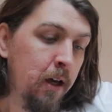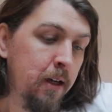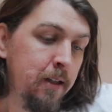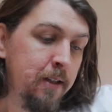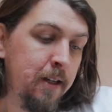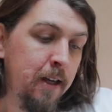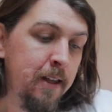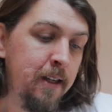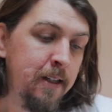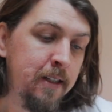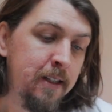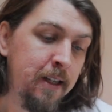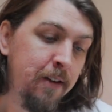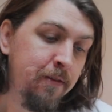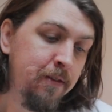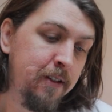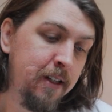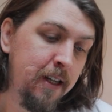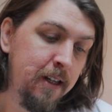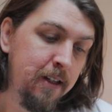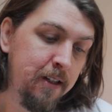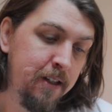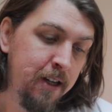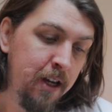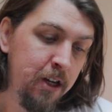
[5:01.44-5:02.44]
So this
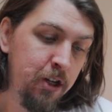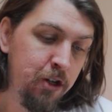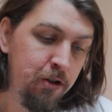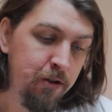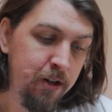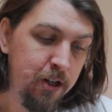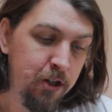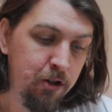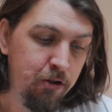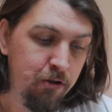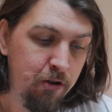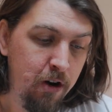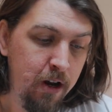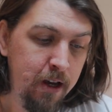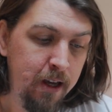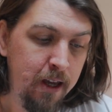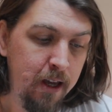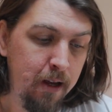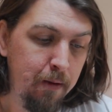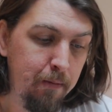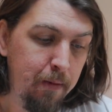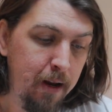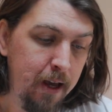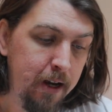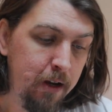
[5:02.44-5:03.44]
17th century
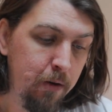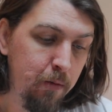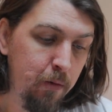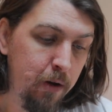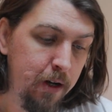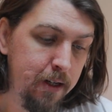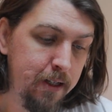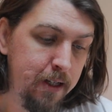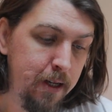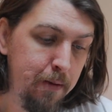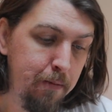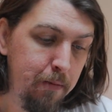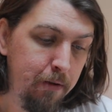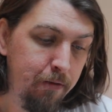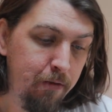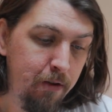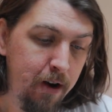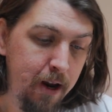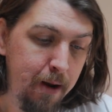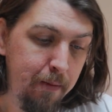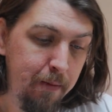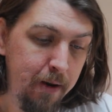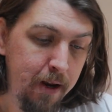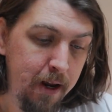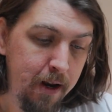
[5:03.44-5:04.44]
striking black and white timber
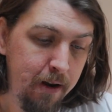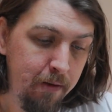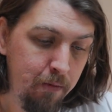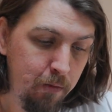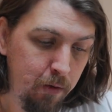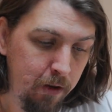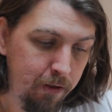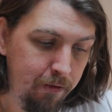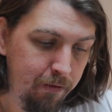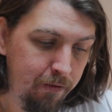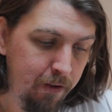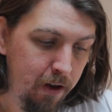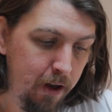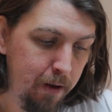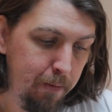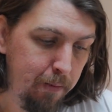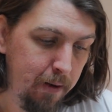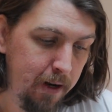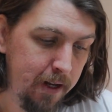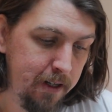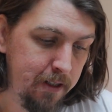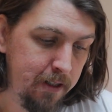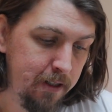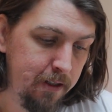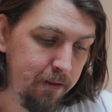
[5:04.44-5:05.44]
framed inn with
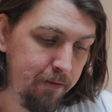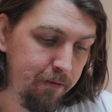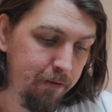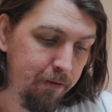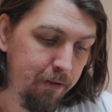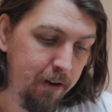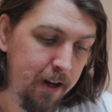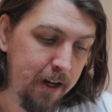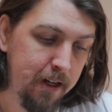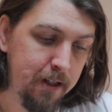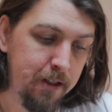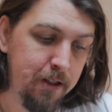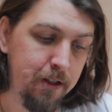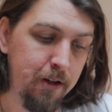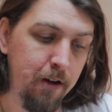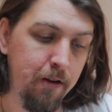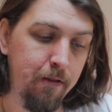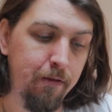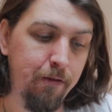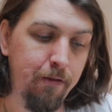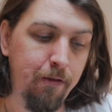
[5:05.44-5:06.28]
fireplaces and flagstone